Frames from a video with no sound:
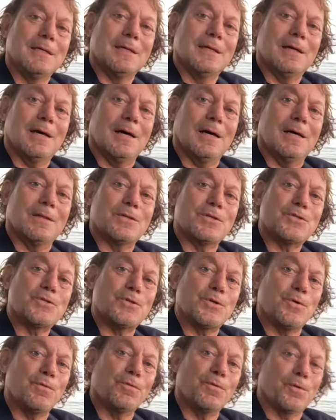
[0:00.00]
the
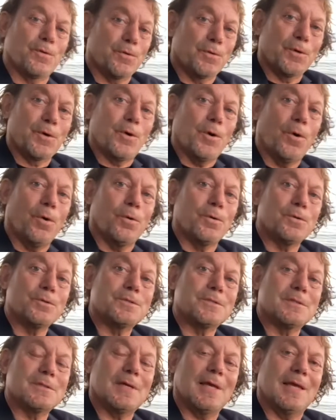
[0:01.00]
silver or the gold,
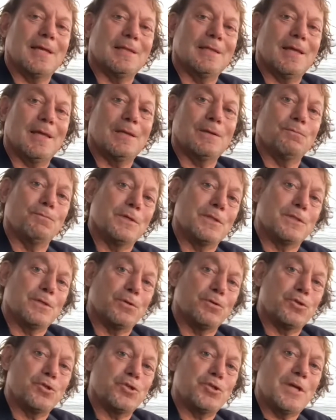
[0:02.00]
and then with
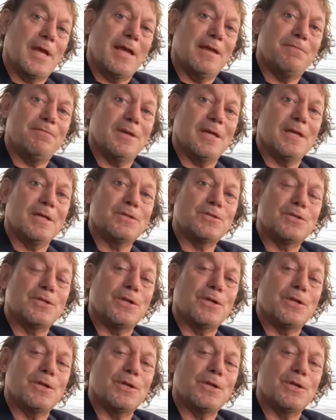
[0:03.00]
those shavings,